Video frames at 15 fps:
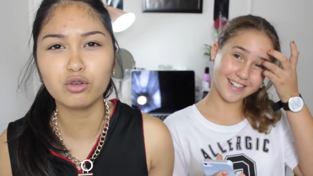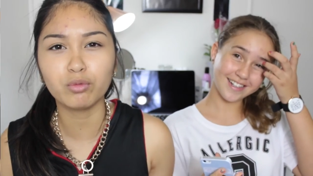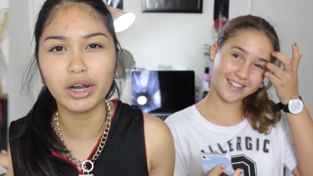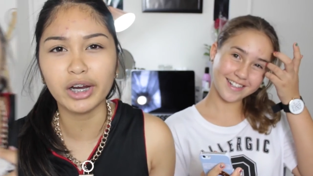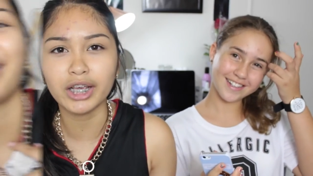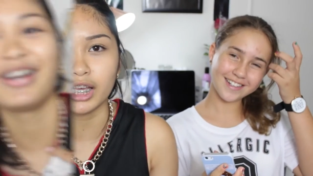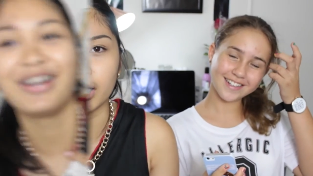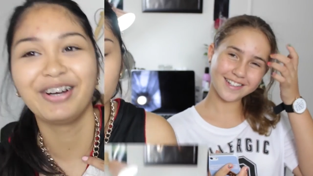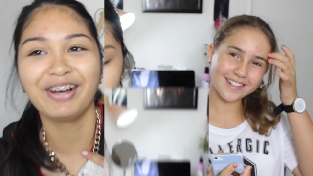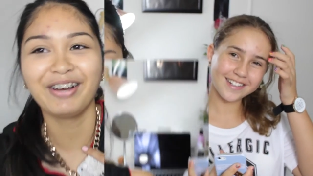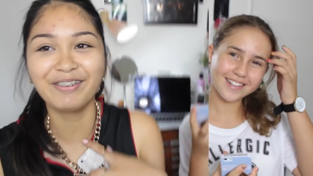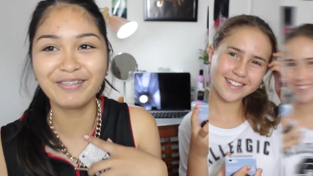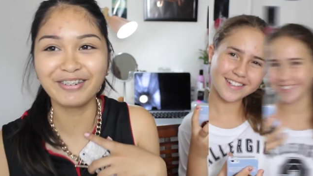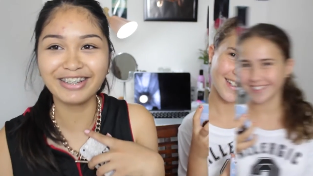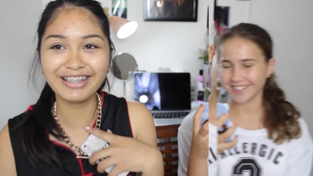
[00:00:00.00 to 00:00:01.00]
Speaker 1: already.
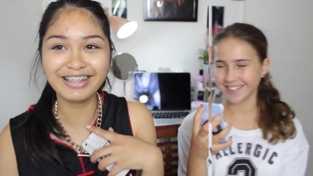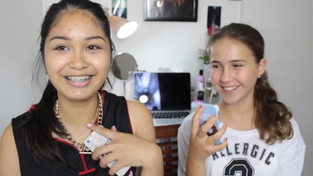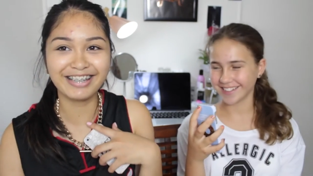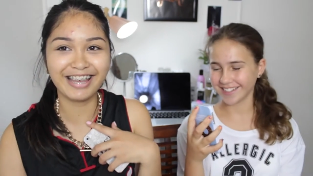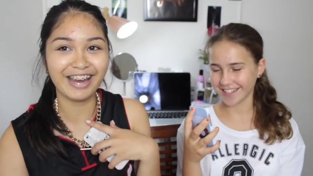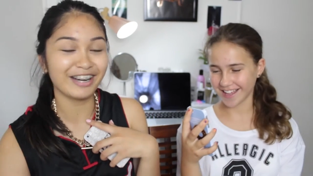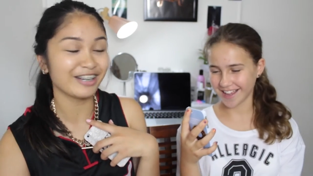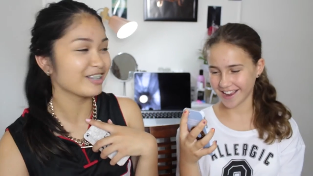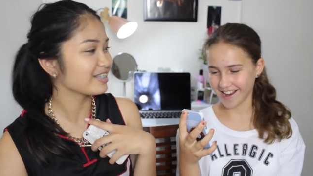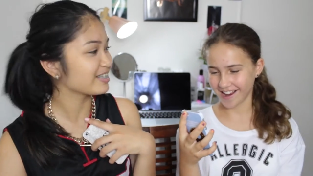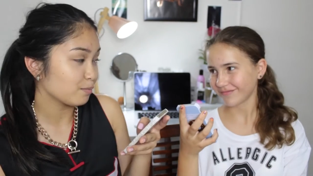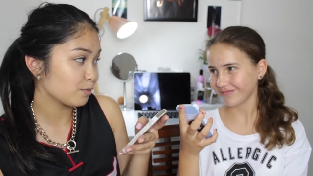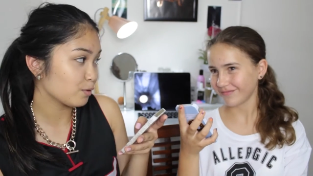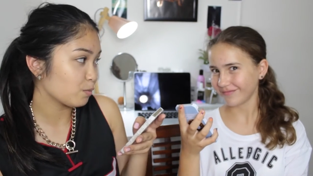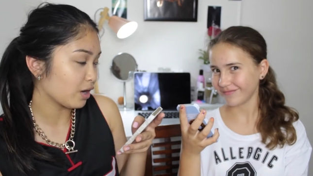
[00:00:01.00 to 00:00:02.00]
I'm really scared.
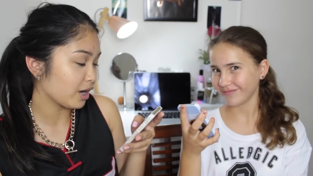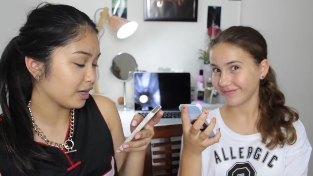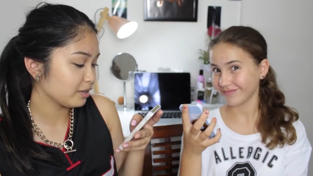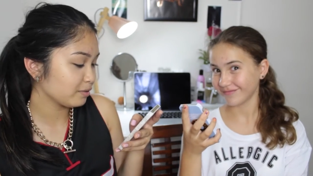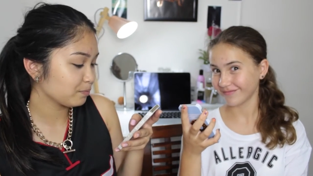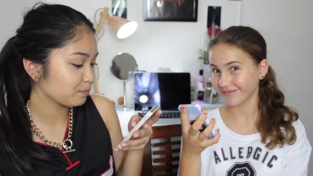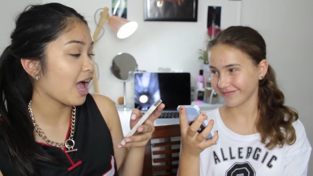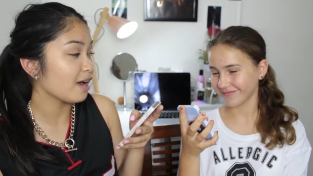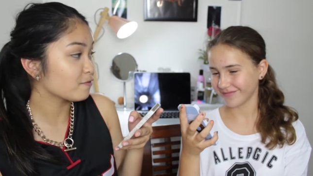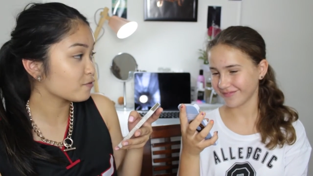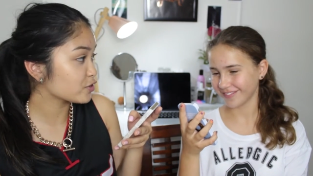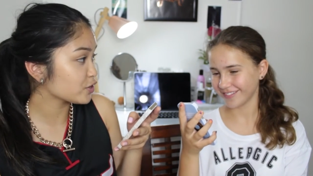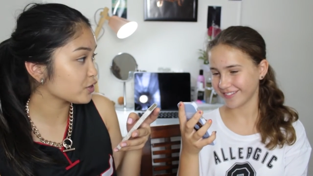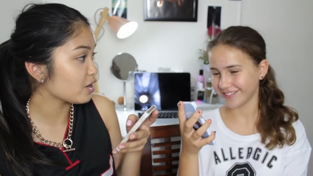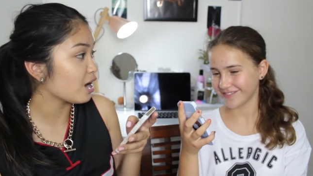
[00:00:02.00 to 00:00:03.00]
Number one,
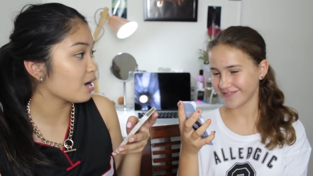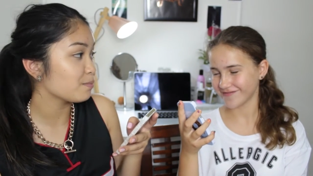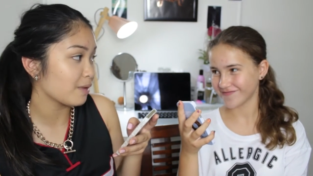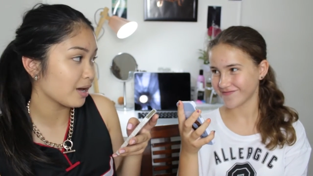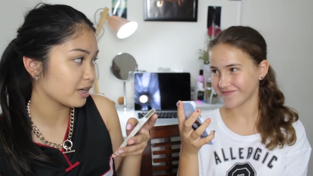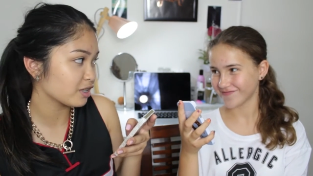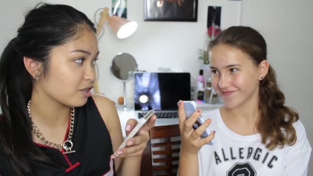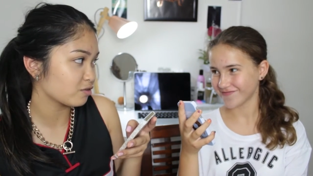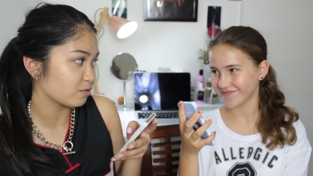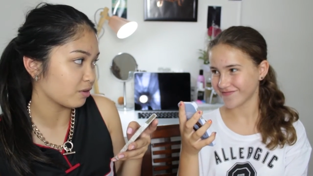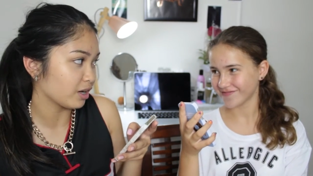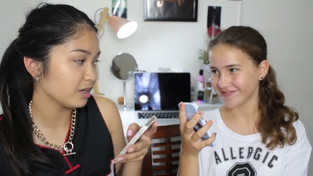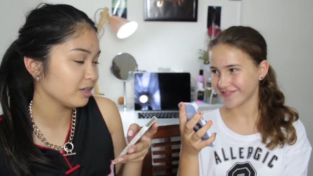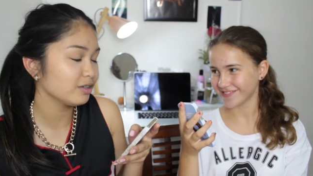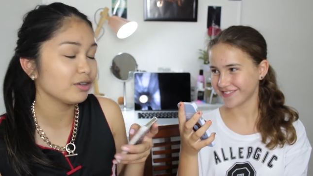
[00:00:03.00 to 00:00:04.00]
after a Macca's
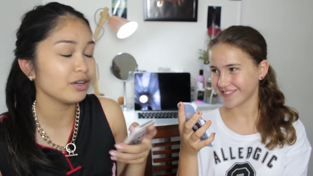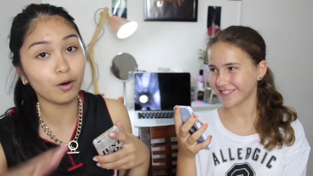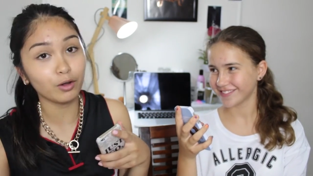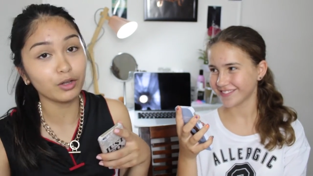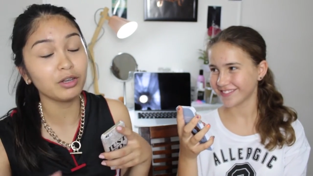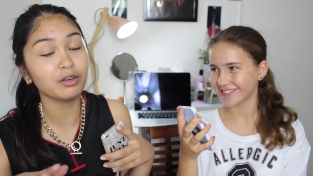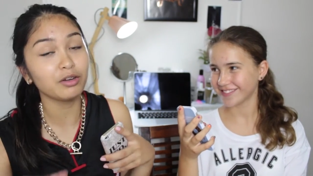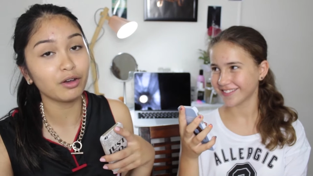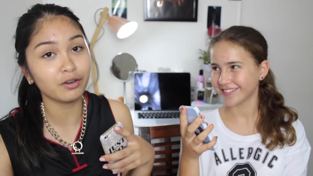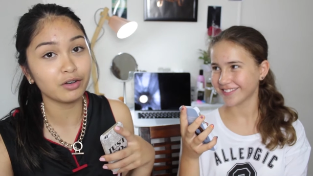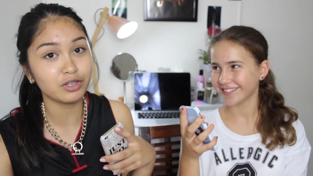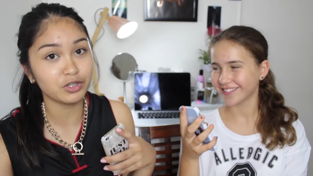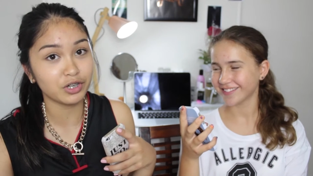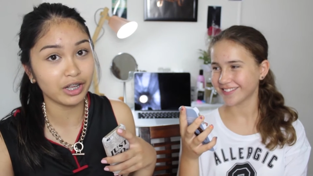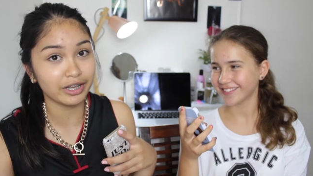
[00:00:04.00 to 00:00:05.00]
run, for all you
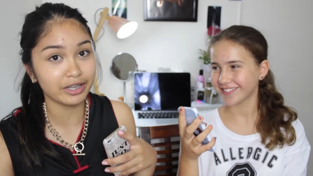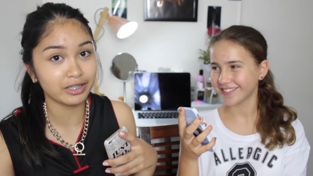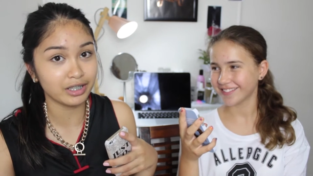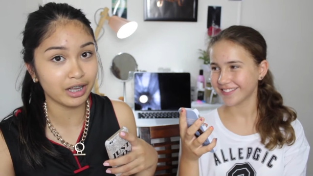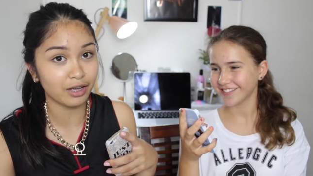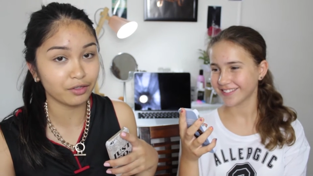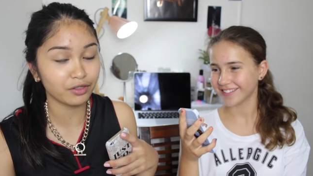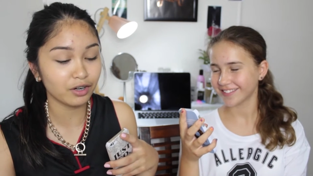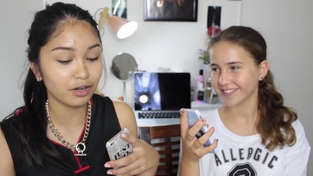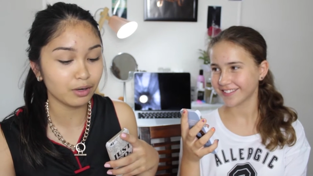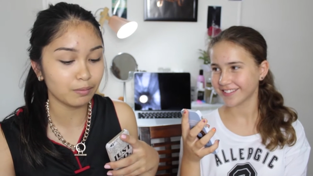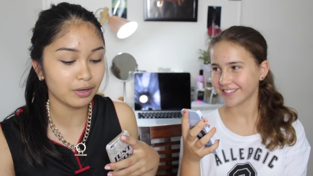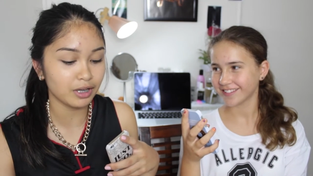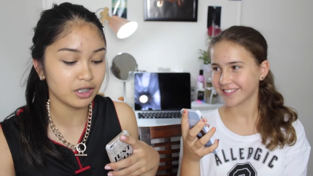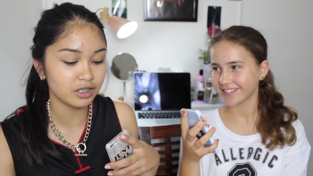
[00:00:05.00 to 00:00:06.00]
non-Australians out there, it
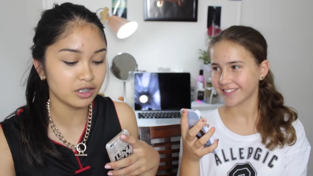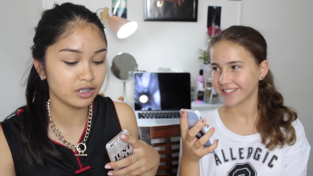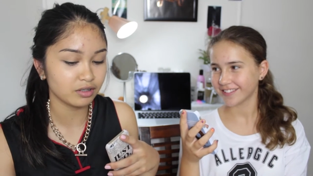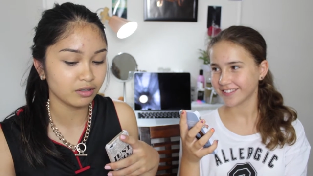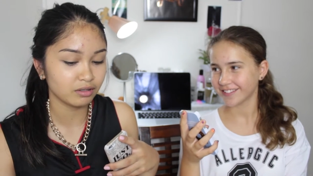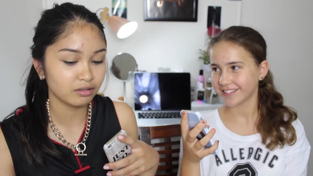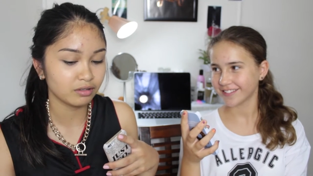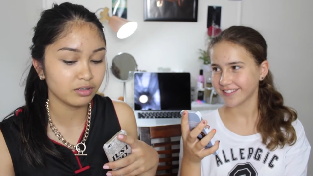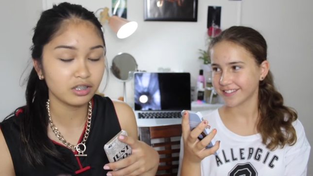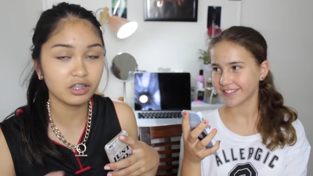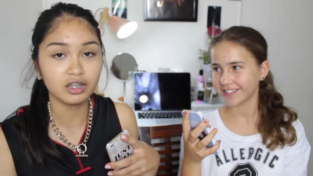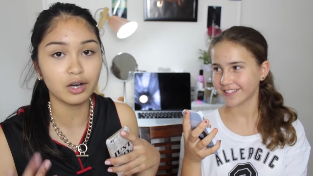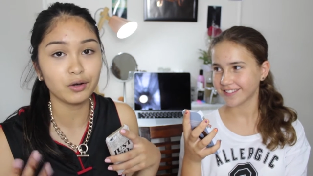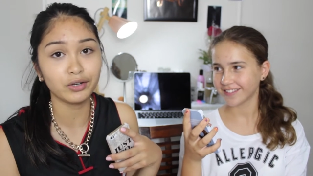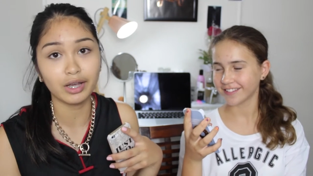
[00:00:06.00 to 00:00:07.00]
means you
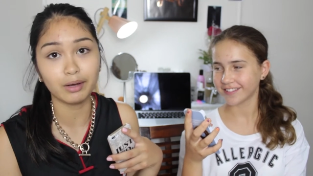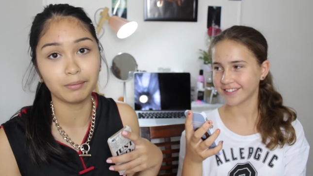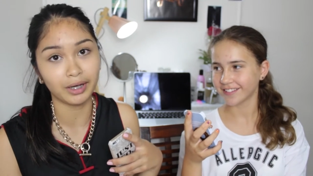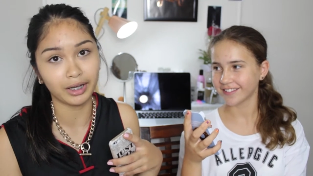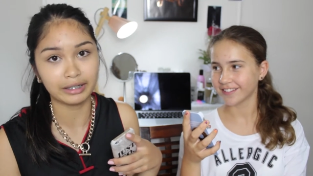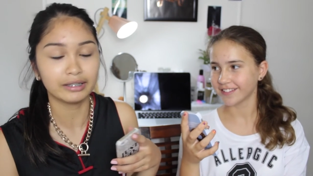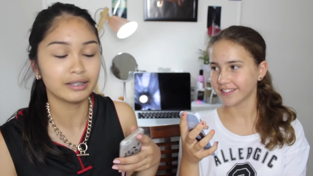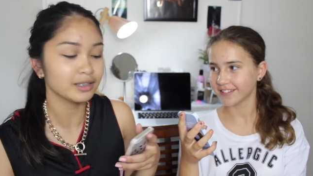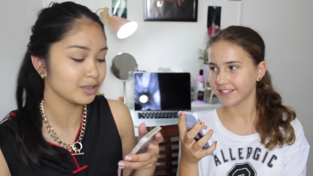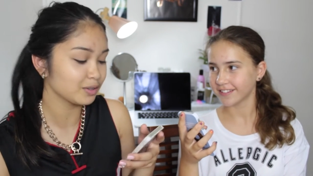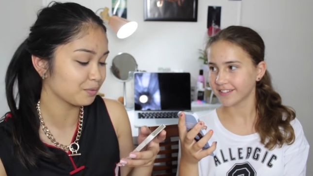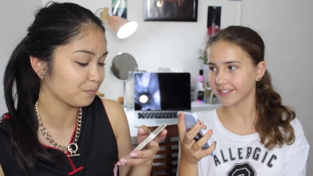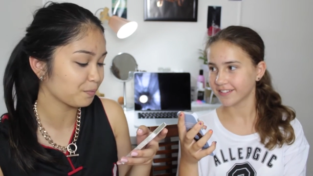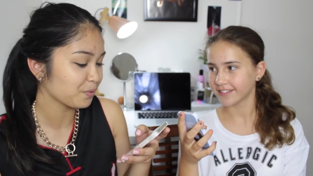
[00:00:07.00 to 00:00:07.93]
go and get Macca's.